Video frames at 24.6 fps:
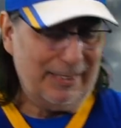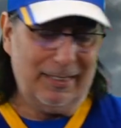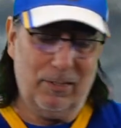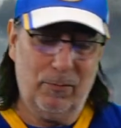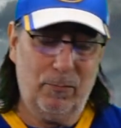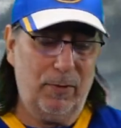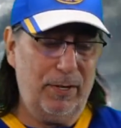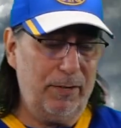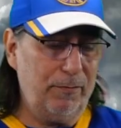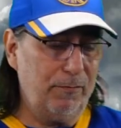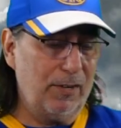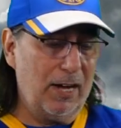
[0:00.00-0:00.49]

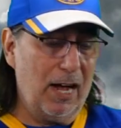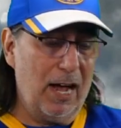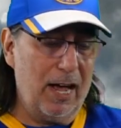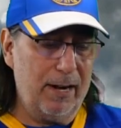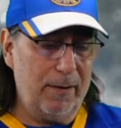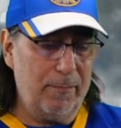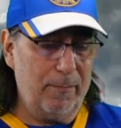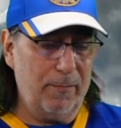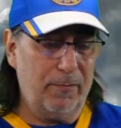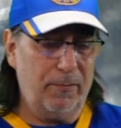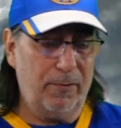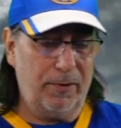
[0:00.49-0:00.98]
We've
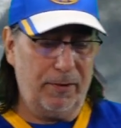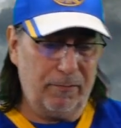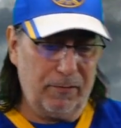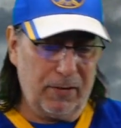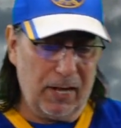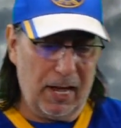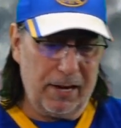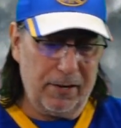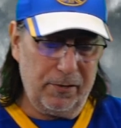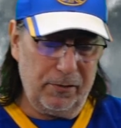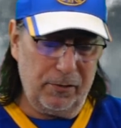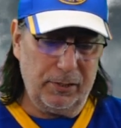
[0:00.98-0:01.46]
got
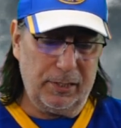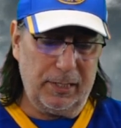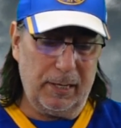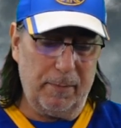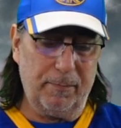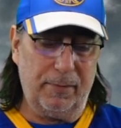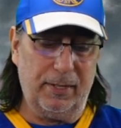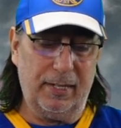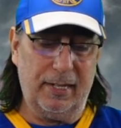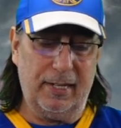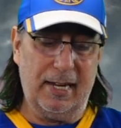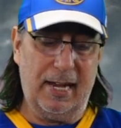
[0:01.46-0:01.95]
to do
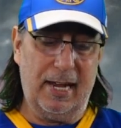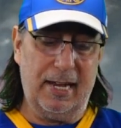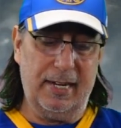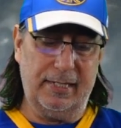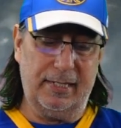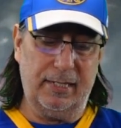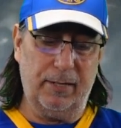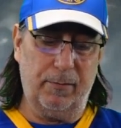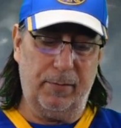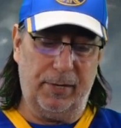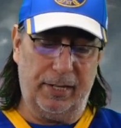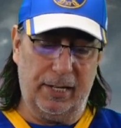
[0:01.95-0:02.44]
something,
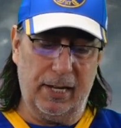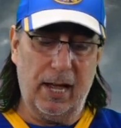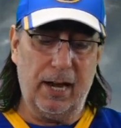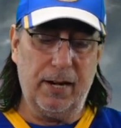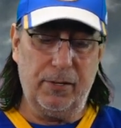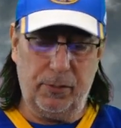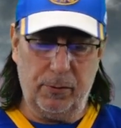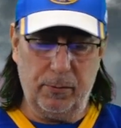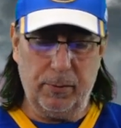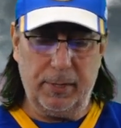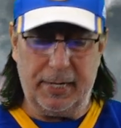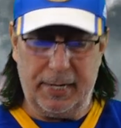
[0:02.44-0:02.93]
guys, and we got to
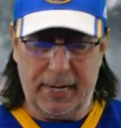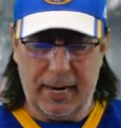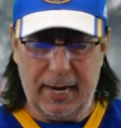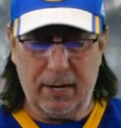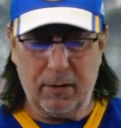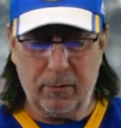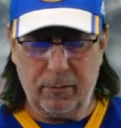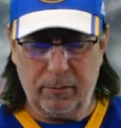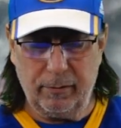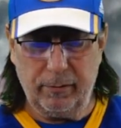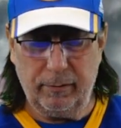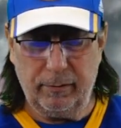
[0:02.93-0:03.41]
do it
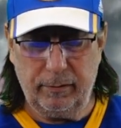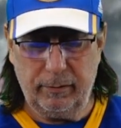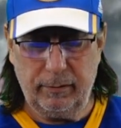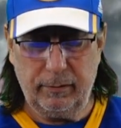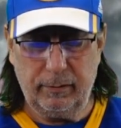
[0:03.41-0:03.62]
now.